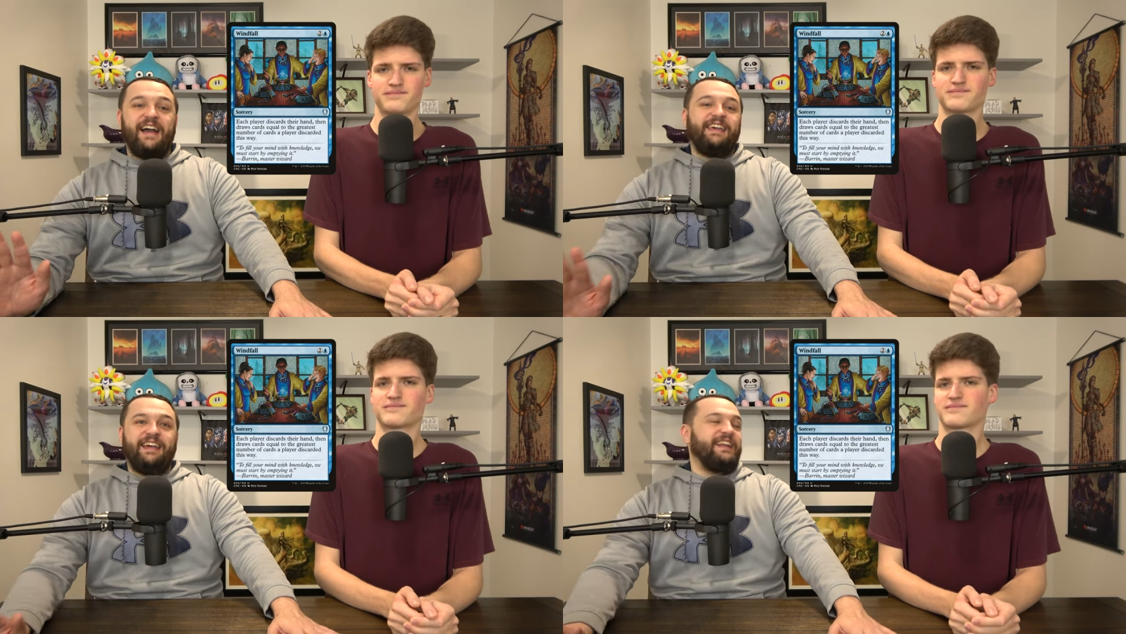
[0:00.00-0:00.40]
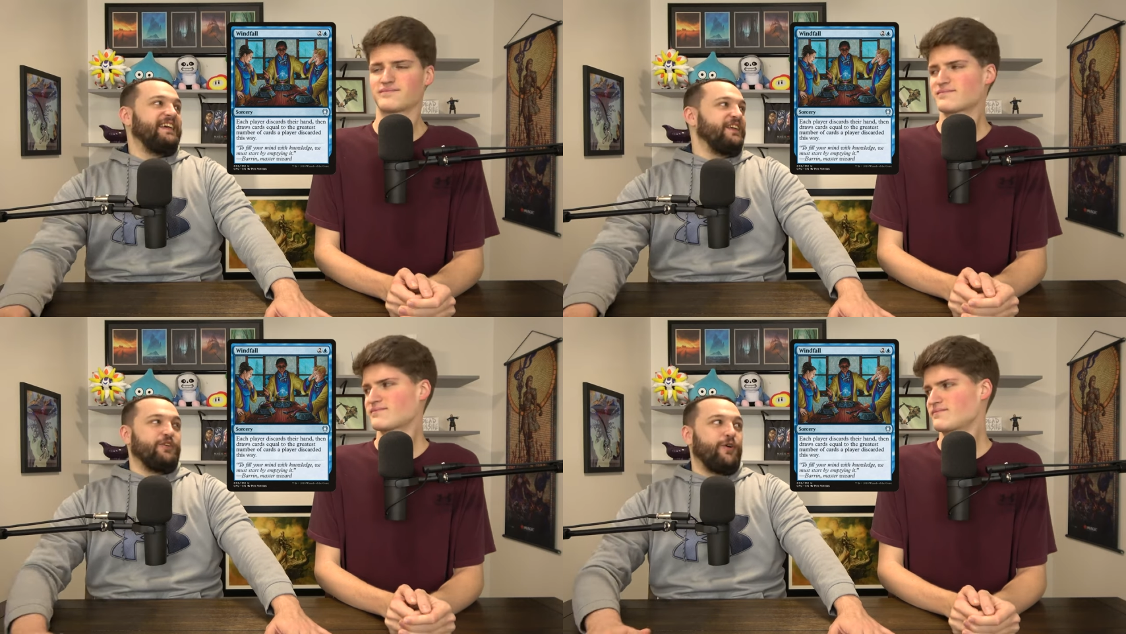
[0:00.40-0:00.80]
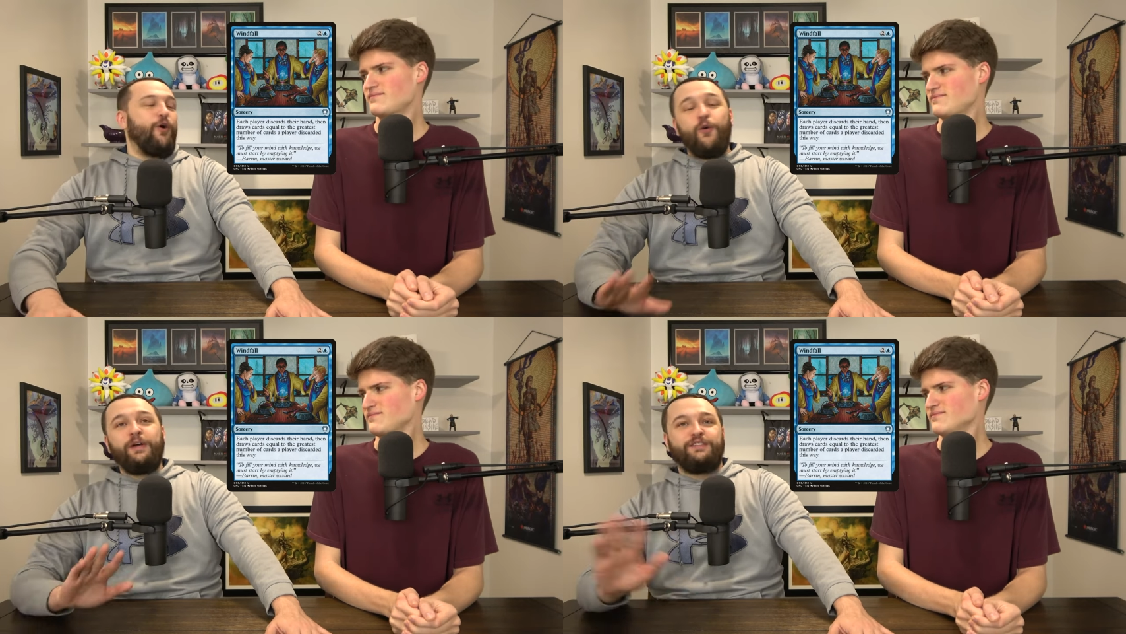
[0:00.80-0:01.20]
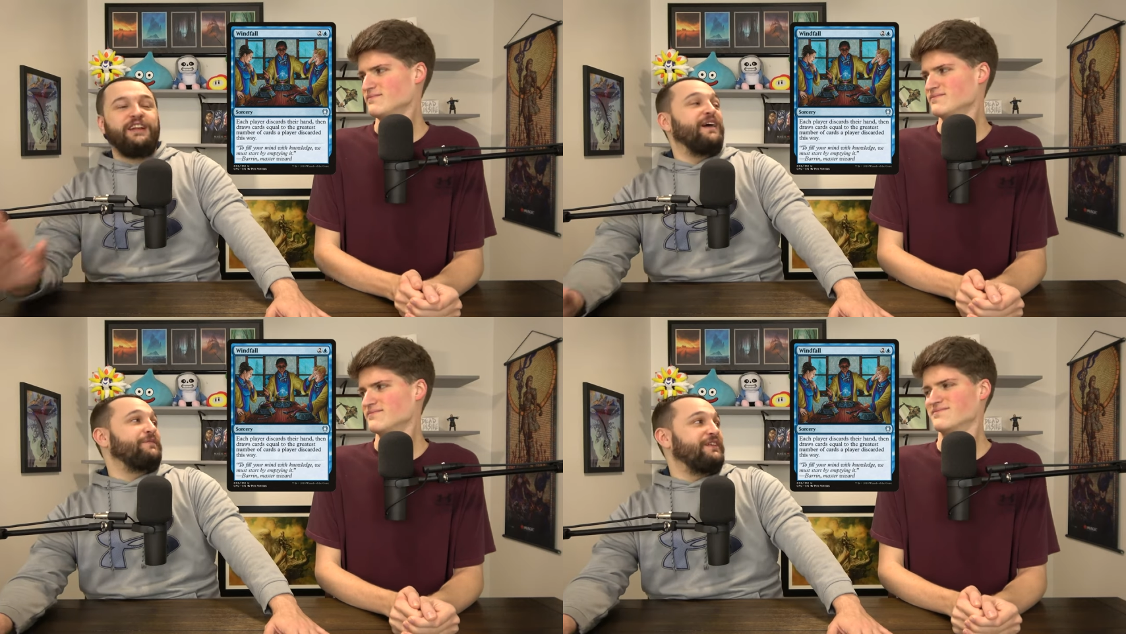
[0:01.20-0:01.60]
Speaker 1: I get it. Yeah, you're always
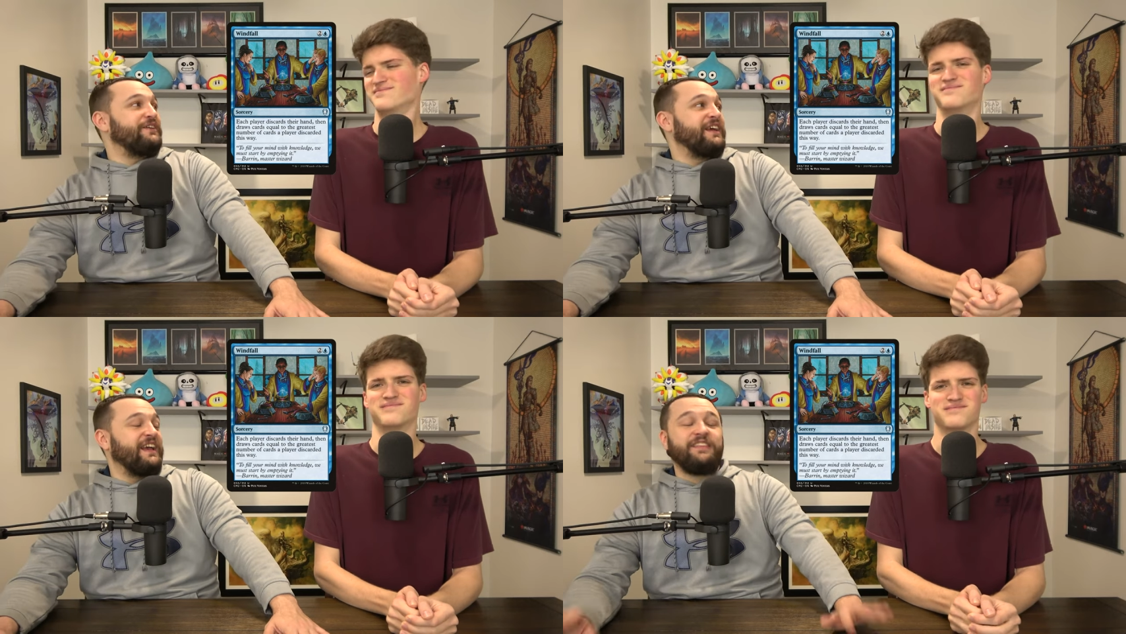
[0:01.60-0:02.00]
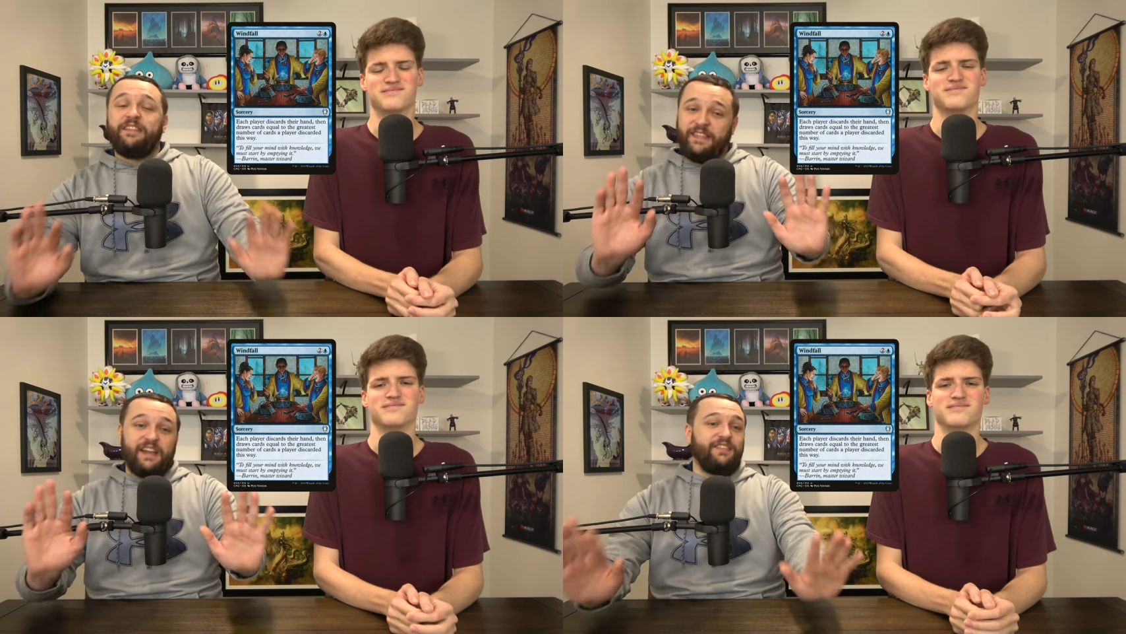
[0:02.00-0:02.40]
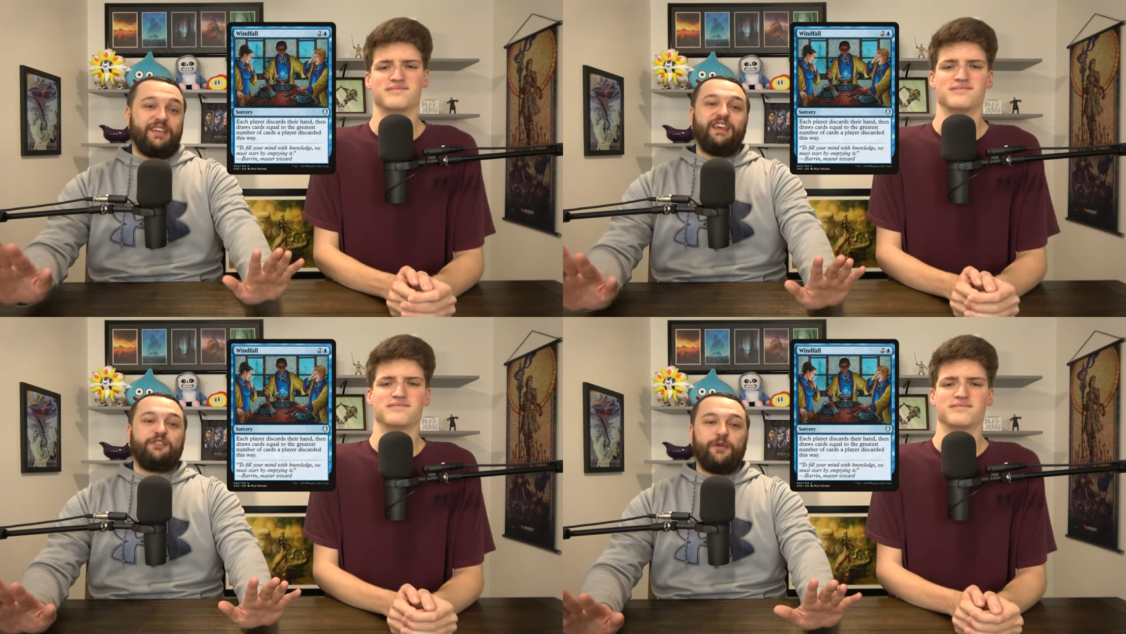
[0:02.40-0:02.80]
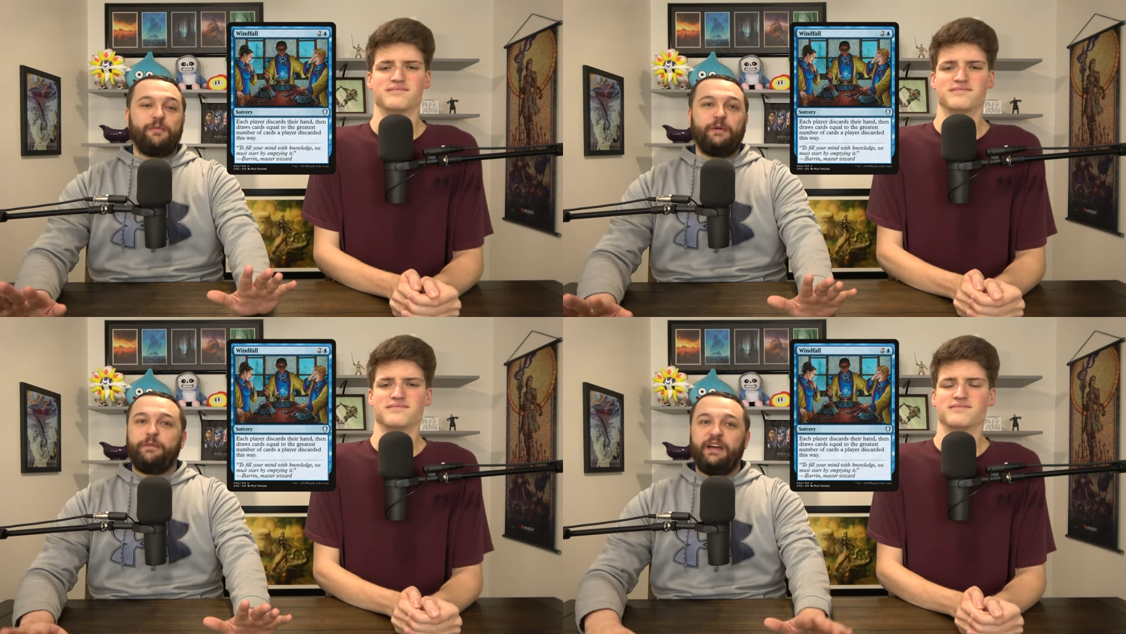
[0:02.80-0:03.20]
gonna empty your hand. That's the case where I'm
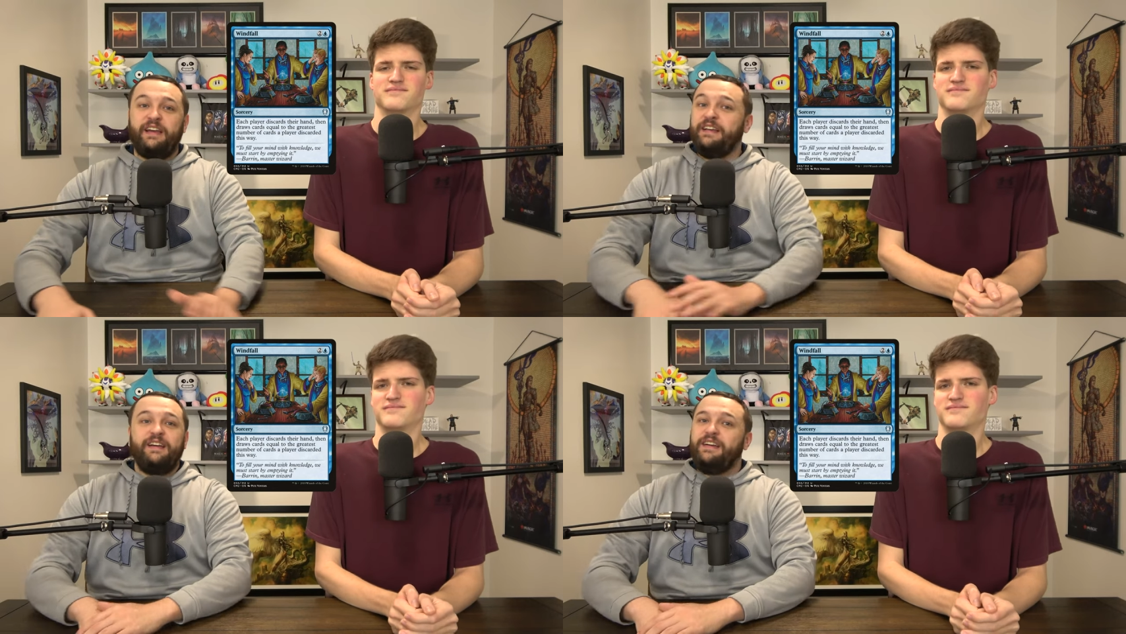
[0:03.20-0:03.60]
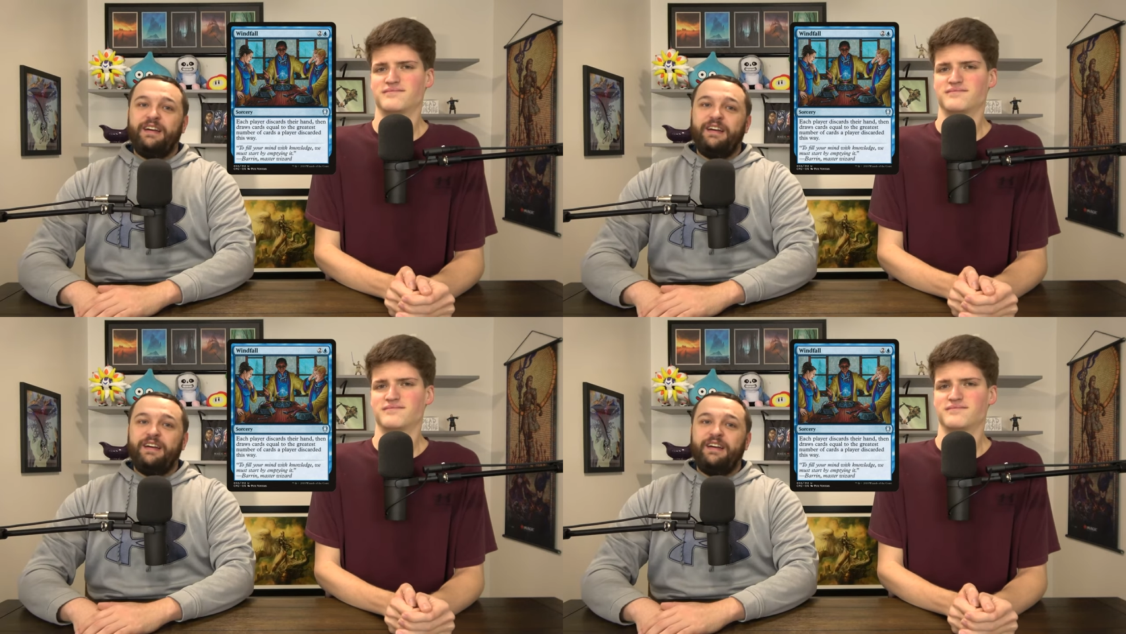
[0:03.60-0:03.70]
gonna play it.